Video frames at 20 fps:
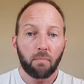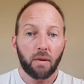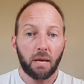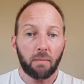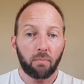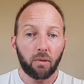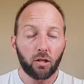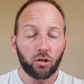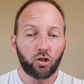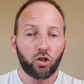
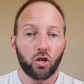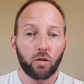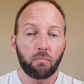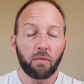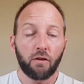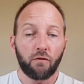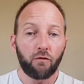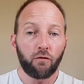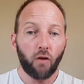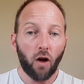People
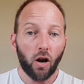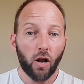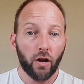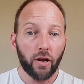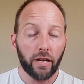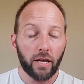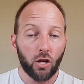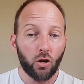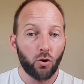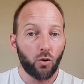should be
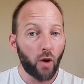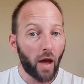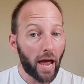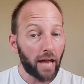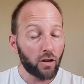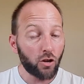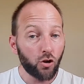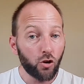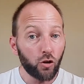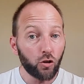following you
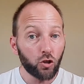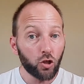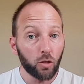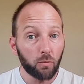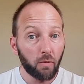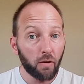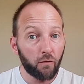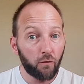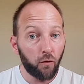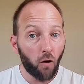and you
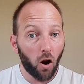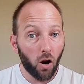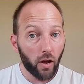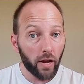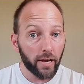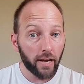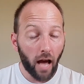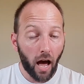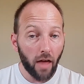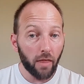should be
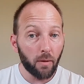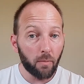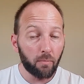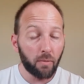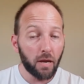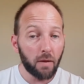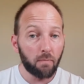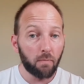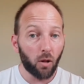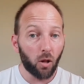following other
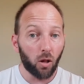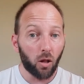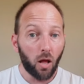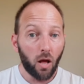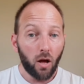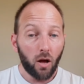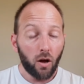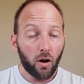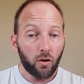people